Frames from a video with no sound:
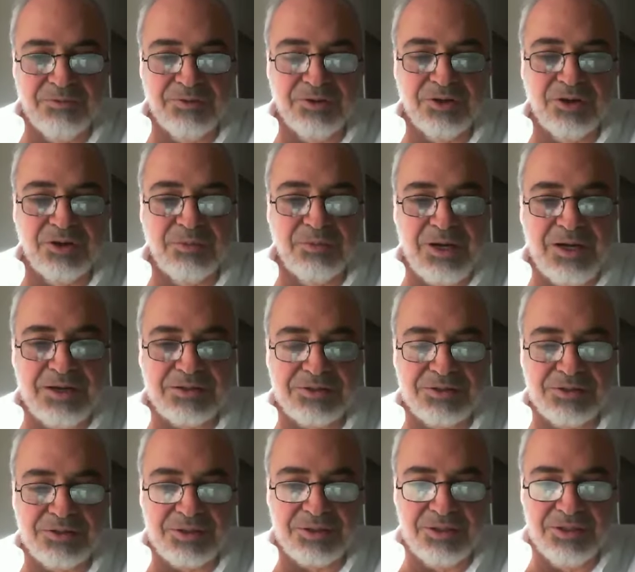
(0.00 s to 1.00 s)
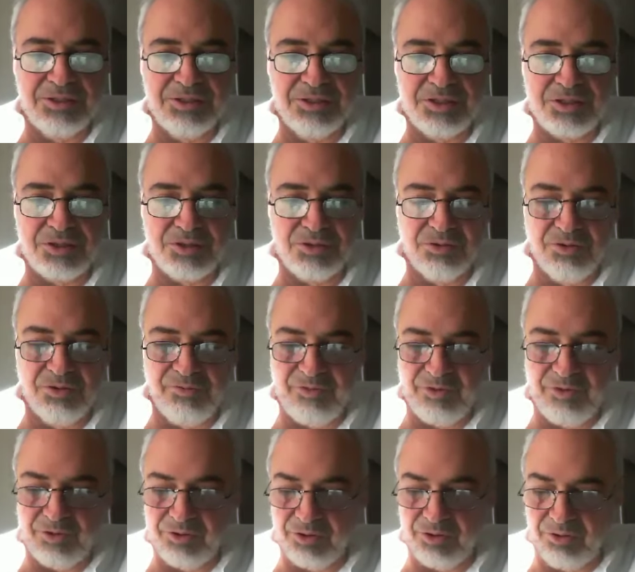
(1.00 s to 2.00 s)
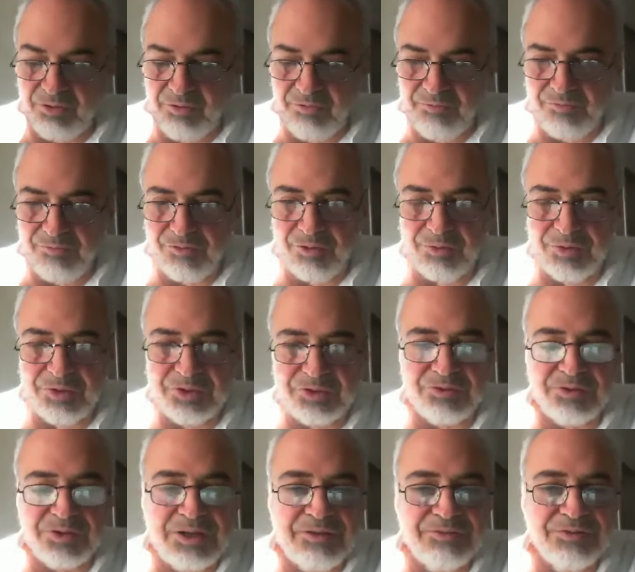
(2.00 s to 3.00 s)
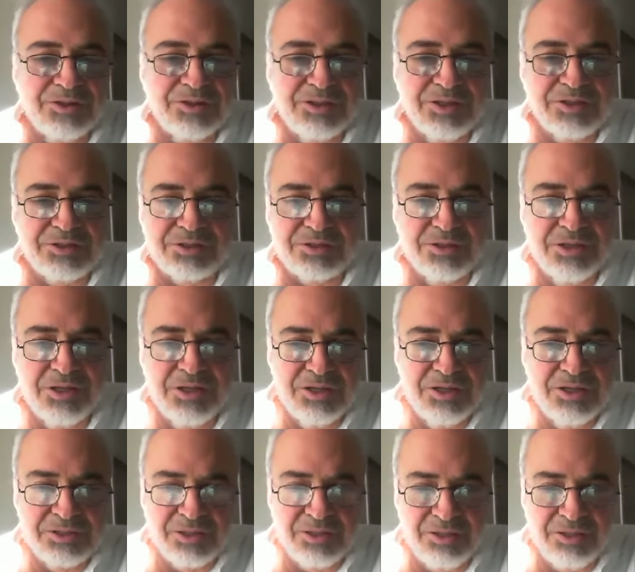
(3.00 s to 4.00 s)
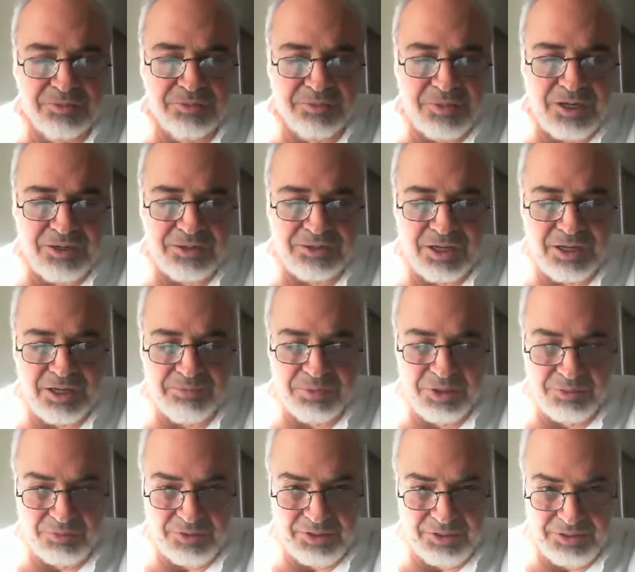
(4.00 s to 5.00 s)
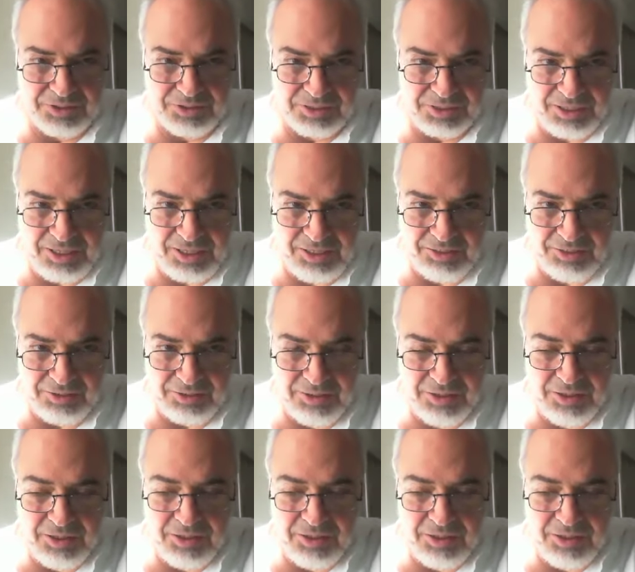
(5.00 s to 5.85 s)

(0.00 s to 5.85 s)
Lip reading: We go back to the issue of non-conformance for navigation. Certainly, maritime people understand